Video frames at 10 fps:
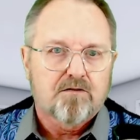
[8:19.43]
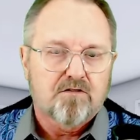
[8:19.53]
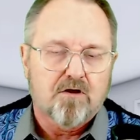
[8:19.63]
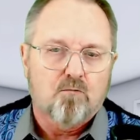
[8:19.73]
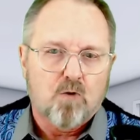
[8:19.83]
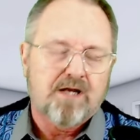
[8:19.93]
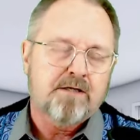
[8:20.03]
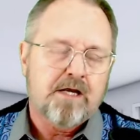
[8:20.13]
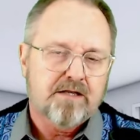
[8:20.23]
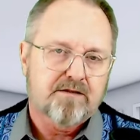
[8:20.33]
The
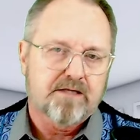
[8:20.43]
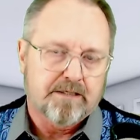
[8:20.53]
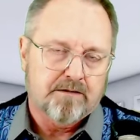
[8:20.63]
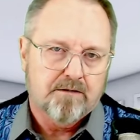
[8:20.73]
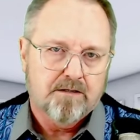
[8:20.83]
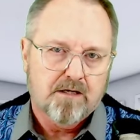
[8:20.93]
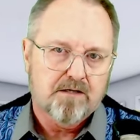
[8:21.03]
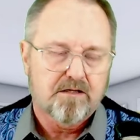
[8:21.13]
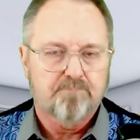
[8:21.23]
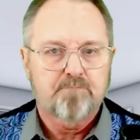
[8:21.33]
one thing
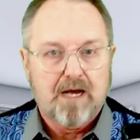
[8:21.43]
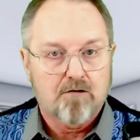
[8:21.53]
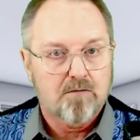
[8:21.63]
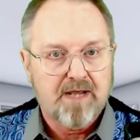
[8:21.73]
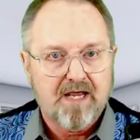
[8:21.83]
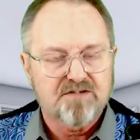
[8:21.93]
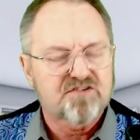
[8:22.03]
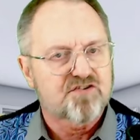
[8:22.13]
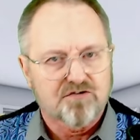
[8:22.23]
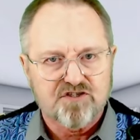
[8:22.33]
that power mad
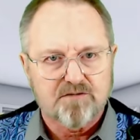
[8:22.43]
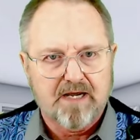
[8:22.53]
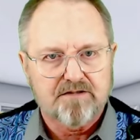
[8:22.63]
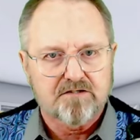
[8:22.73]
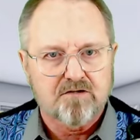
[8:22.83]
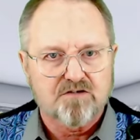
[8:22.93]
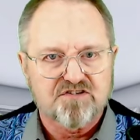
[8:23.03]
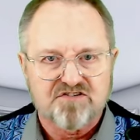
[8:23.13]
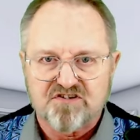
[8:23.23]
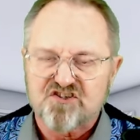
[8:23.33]
sociopathic
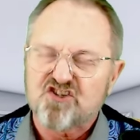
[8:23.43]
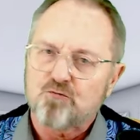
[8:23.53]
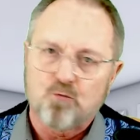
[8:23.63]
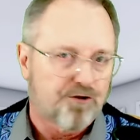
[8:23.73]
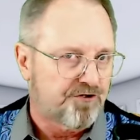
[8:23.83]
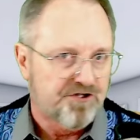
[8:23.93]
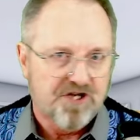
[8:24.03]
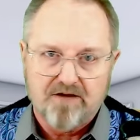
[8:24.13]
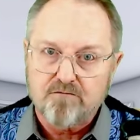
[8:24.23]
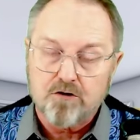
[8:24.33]
narcissists will
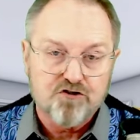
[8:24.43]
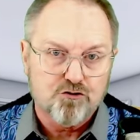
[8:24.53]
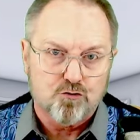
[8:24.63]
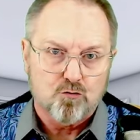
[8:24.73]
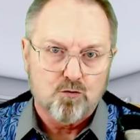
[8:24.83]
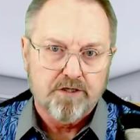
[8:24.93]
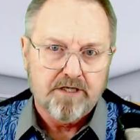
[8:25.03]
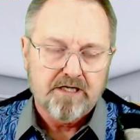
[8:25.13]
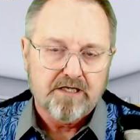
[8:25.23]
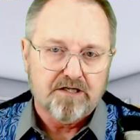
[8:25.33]
never do
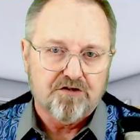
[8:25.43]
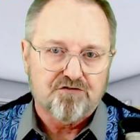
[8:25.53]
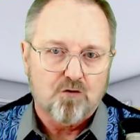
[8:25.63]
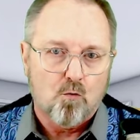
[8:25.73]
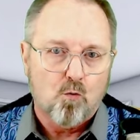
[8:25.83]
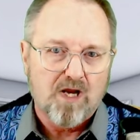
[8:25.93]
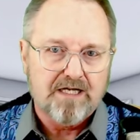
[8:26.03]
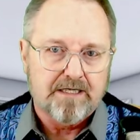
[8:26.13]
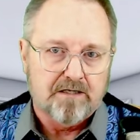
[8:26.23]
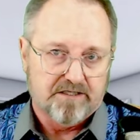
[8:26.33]
is
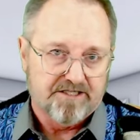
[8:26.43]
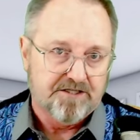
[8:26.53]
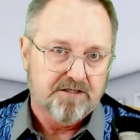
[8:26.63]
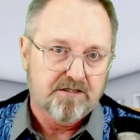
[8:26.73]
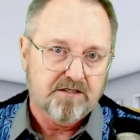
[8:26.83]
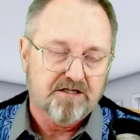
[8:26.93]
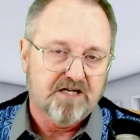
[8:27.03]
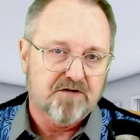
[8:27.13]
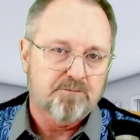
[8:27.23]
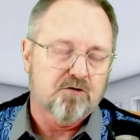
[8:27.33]
willingly
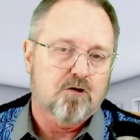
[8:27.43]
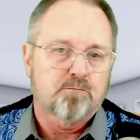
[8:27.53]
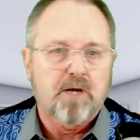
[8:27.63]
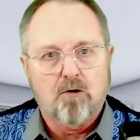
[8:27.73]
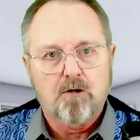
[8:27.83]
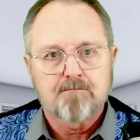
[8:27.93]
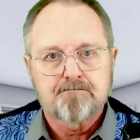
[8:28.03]
give up their own power.